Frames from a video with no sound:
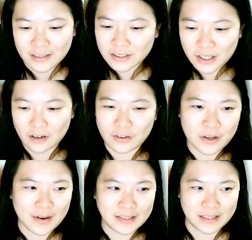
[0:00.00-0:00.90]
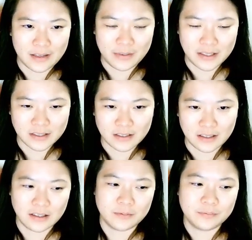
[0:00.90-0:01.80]
still cannot figure out what this 8 means.
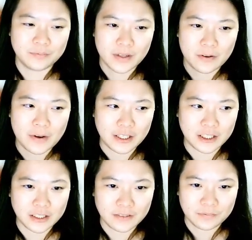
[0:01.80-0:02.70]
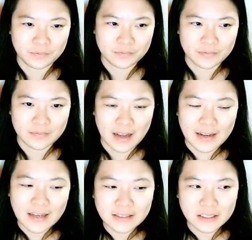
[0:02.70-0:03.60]
Which I
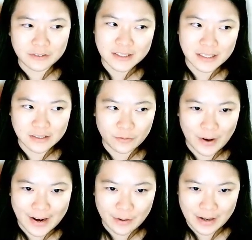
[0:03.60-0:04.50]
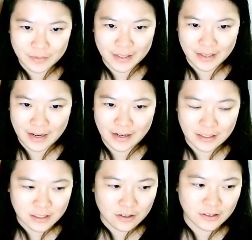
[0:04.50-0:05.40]
guess the reason why West played the 8
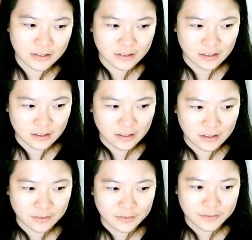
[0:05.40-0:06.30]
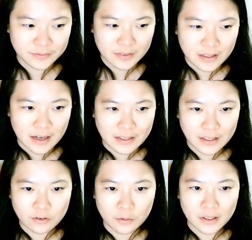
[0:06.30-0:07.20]
is because I
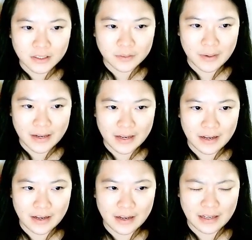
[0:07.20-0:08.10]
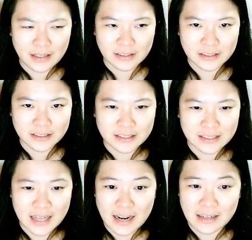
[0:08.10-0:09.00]
think robots play
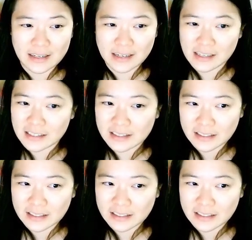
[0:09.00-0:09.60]
standard